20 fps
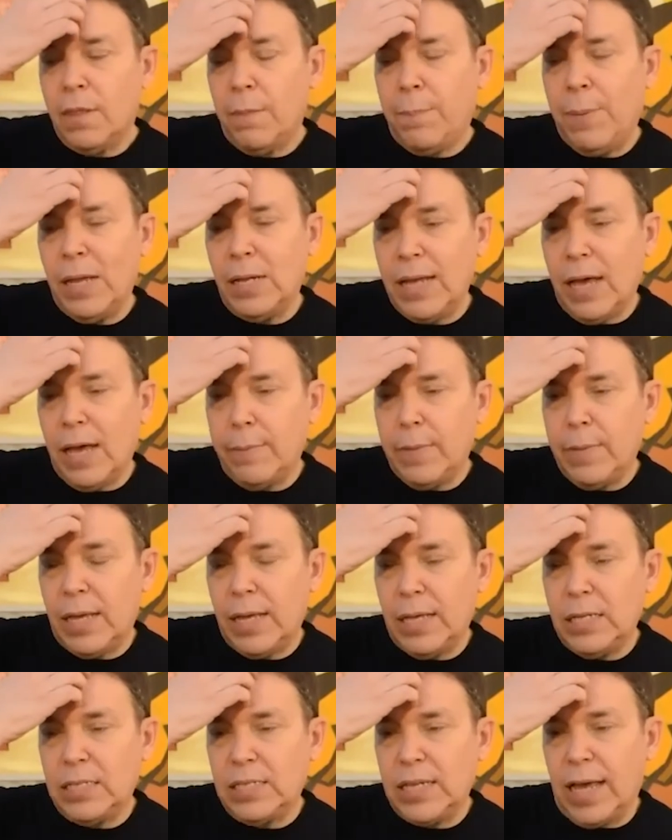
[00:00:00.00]
The
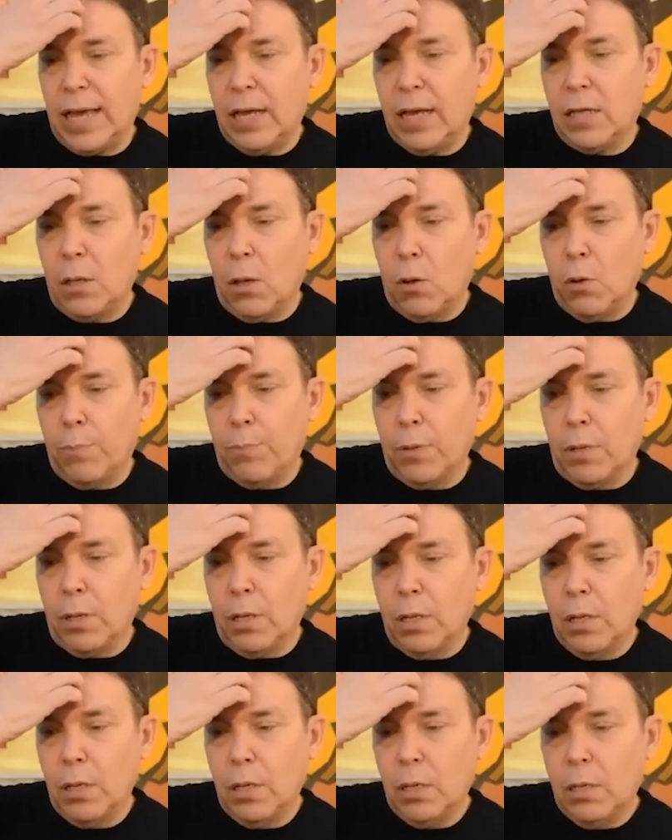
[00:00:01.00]
pandemic is a
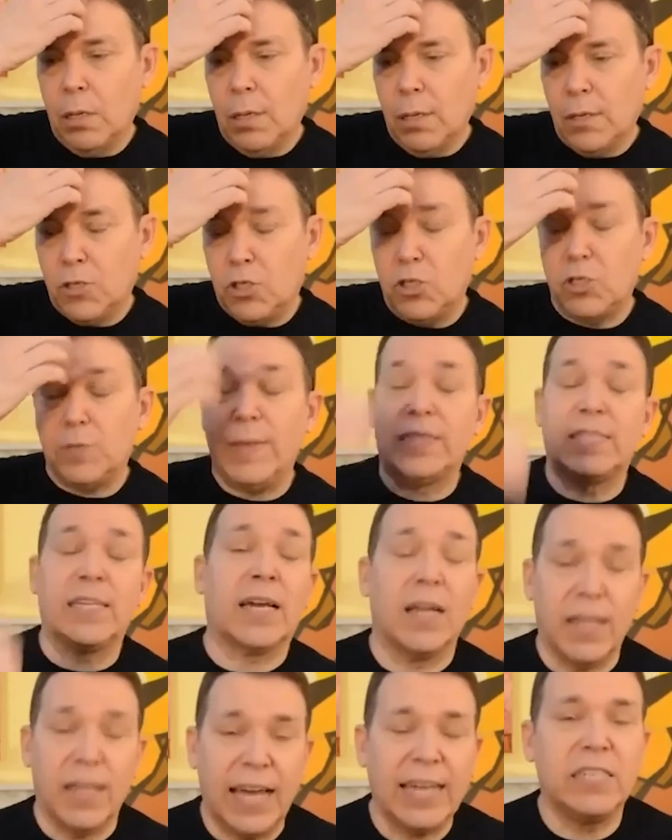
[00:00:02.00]
global, excuse me,
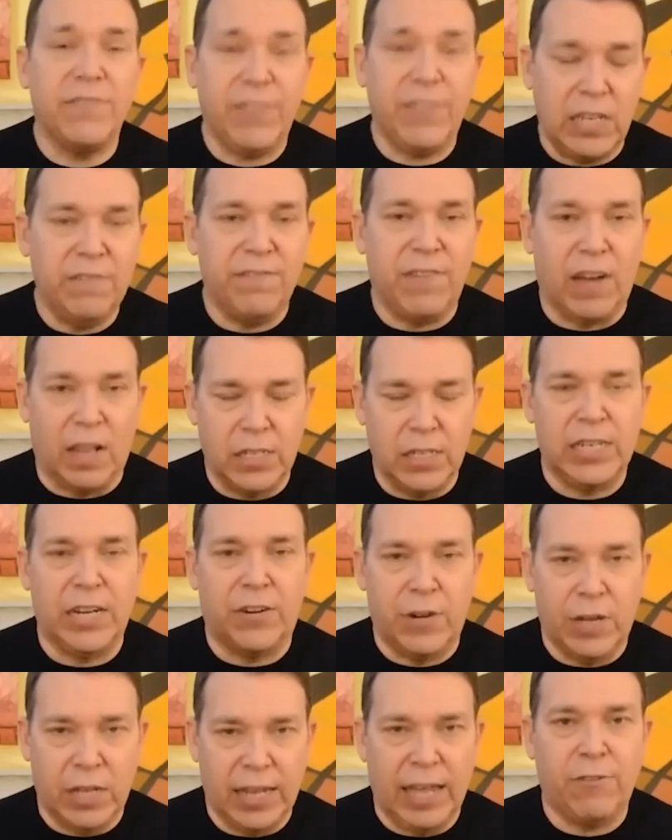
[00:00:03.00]
is a collective
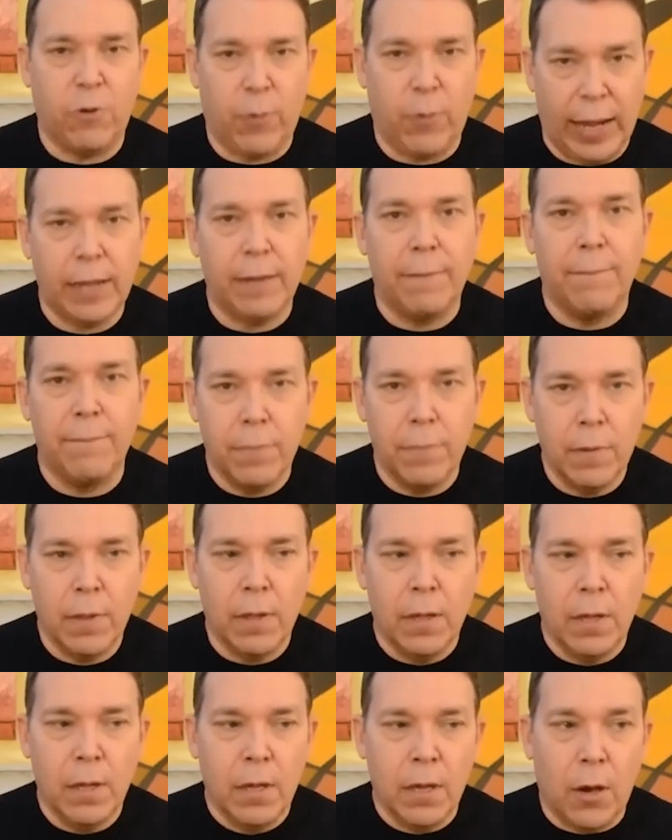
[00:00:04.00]
involuntary life quake.
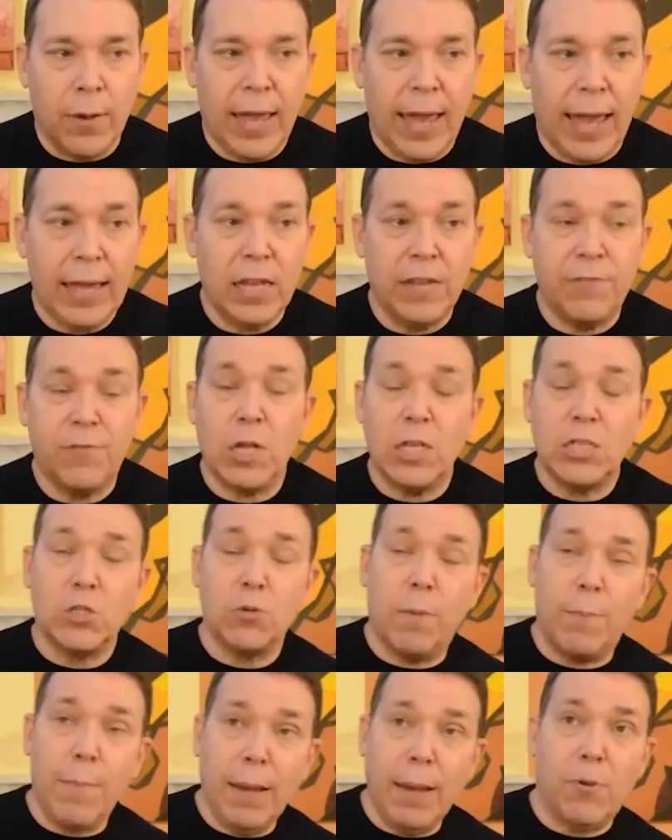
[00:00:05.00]
Okay. And if you,
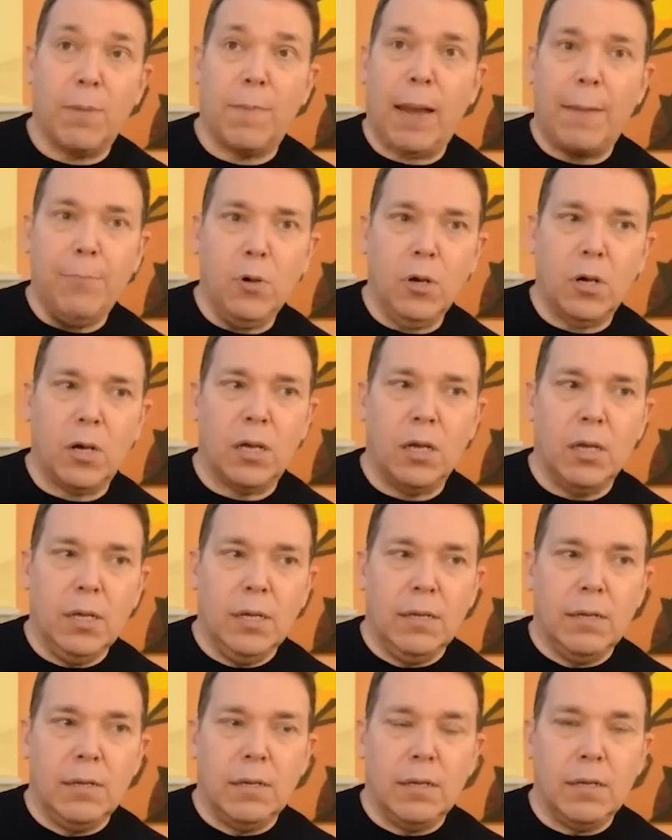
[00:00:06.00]
as you remember my book,
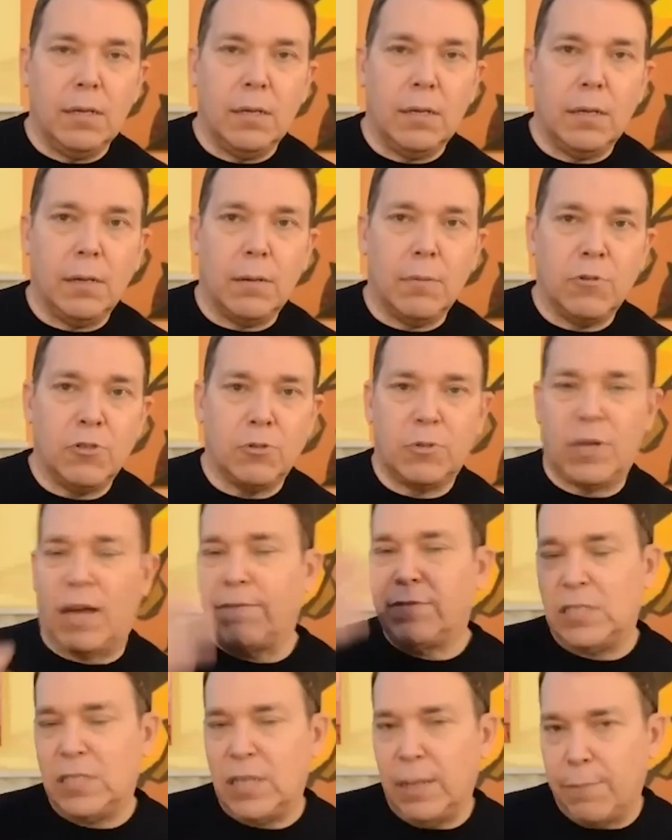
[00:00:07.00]
which was
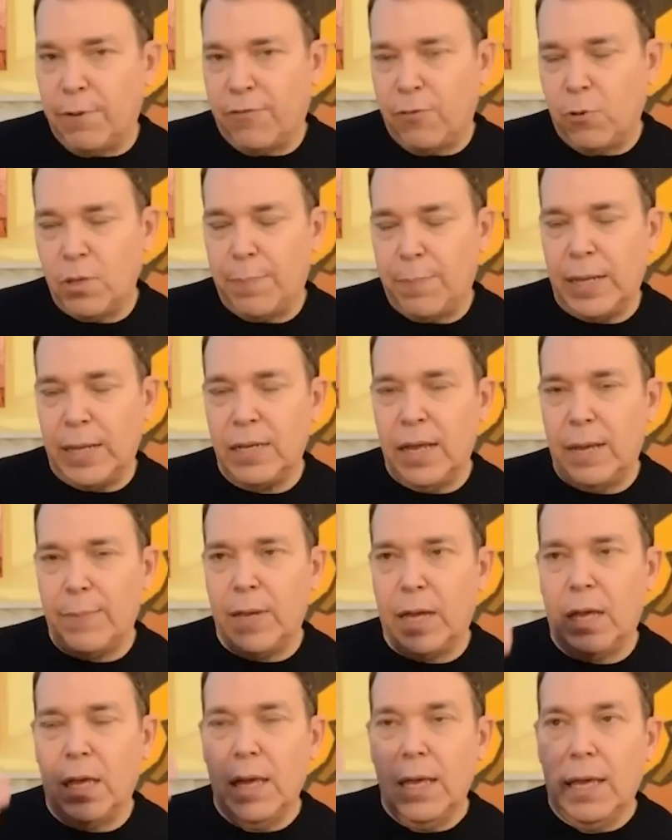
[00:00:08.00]
obviously done before the
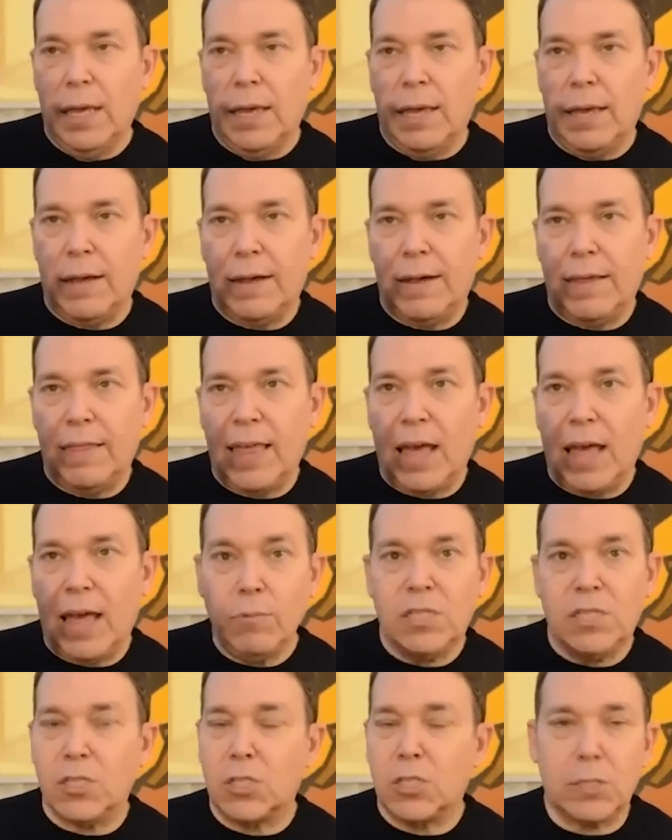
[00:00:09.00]
pandemic,
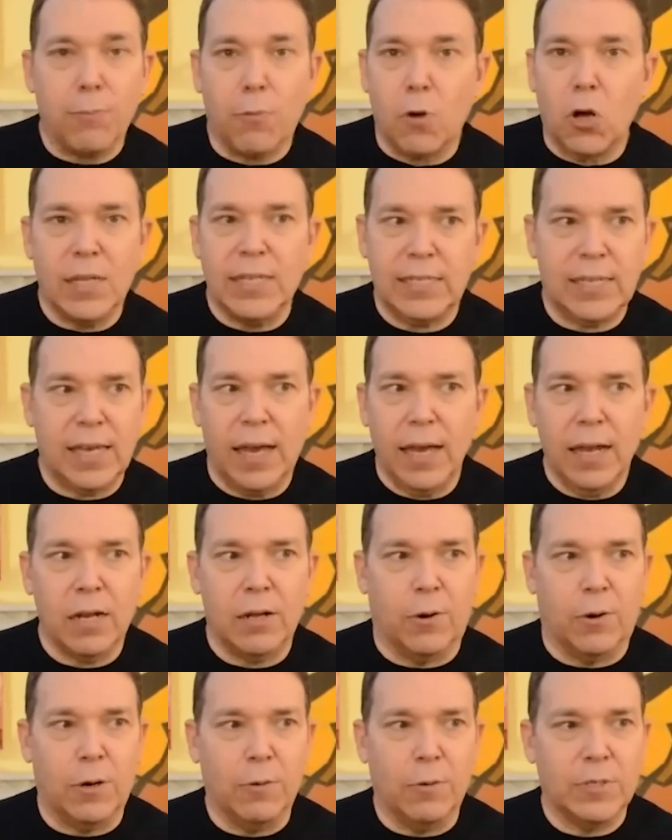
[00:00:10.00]
that was the smallest
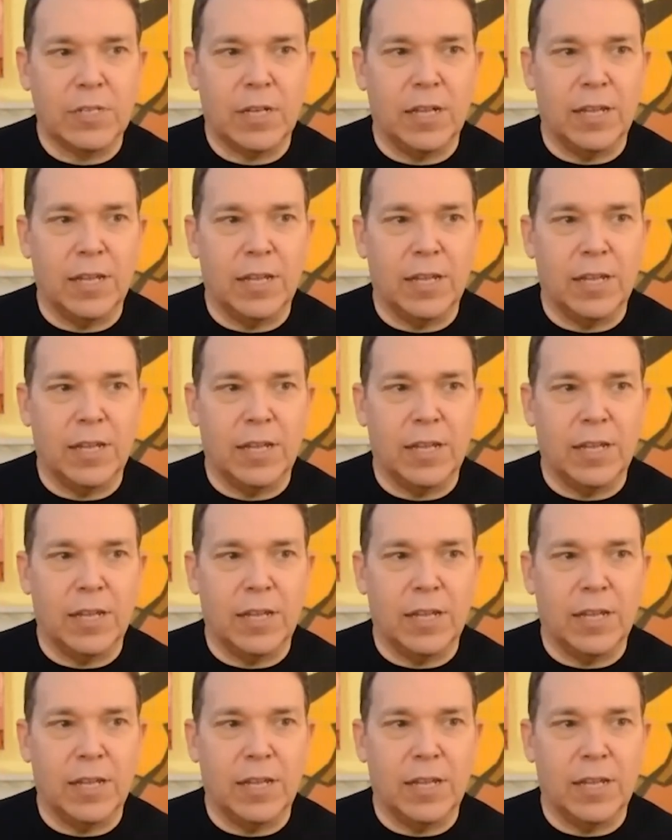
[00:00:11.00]
category